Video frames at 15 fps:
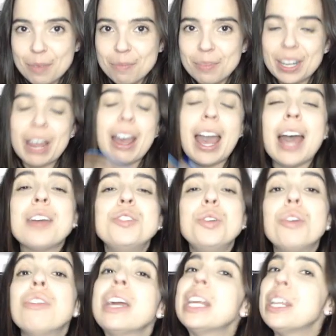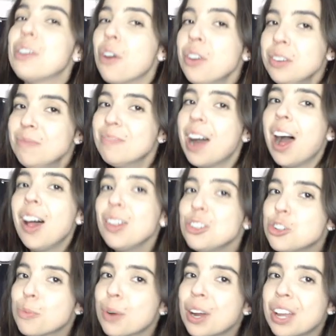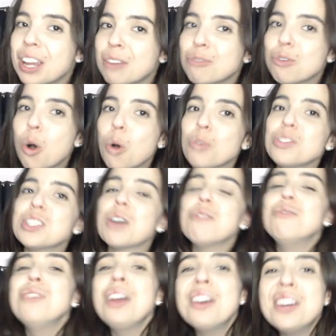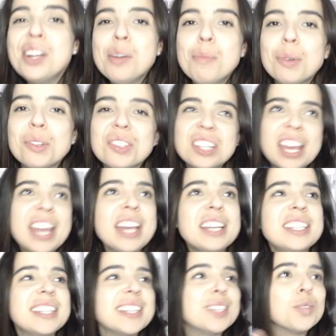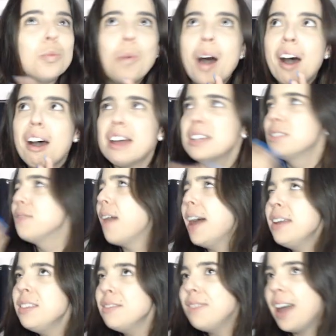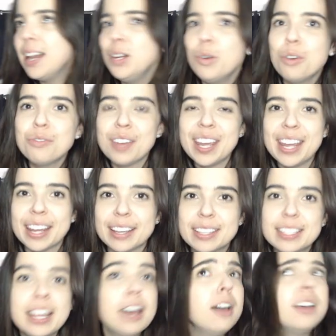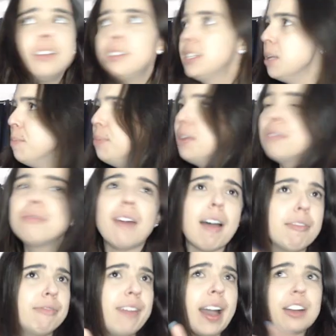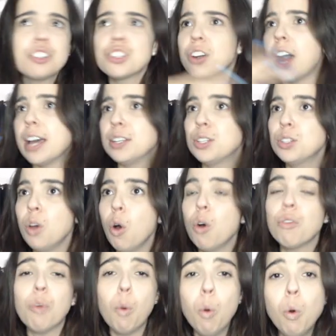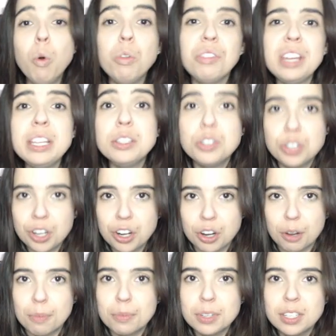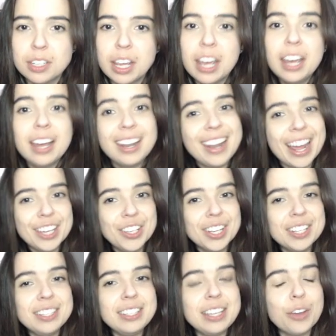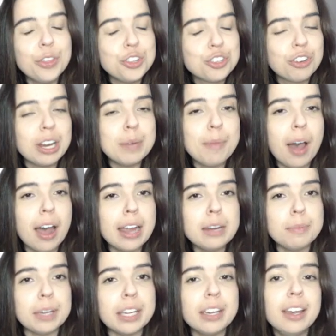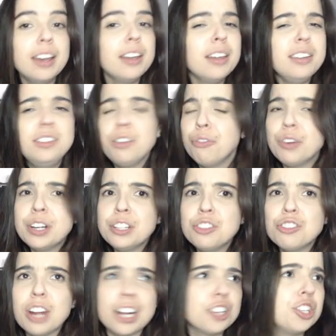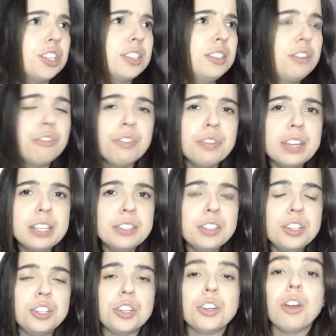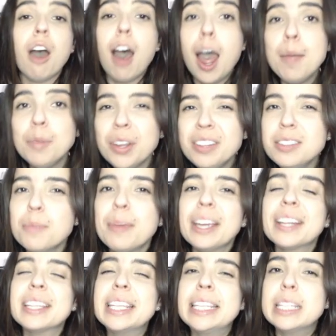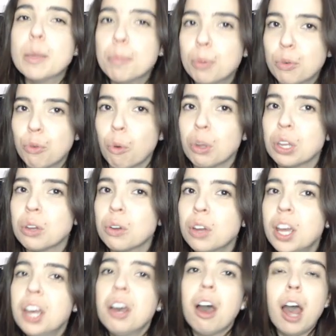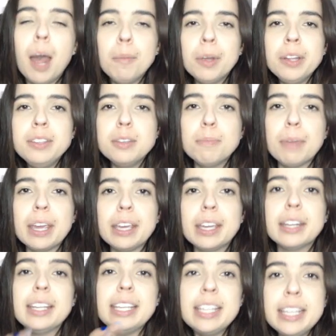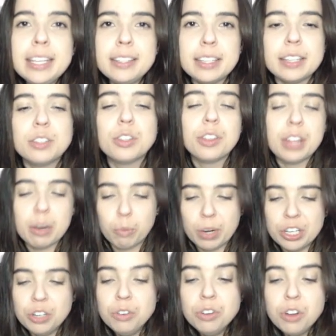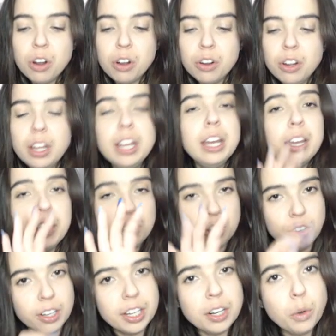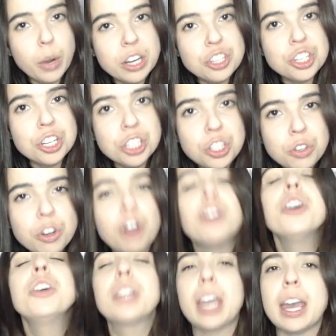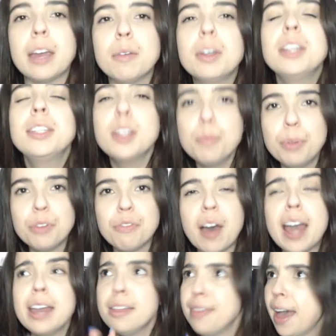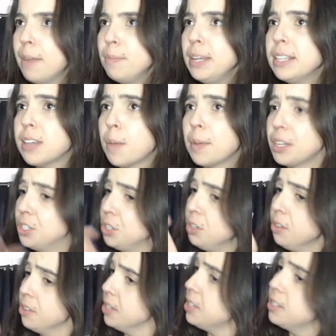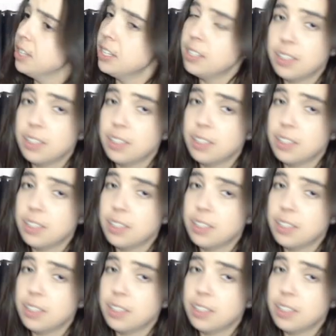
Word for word: Now, as you already know, algebra involves variables, x's, y's, find the value of x, simplify, factorize, solve, all these terms. Like you can see on the screen behind me, different instructions, different things to do. I'm going to make it simple for you. I'm going to make it easy so that when you know, you look at a question, you know, okay, simplify, that means I must do this, this,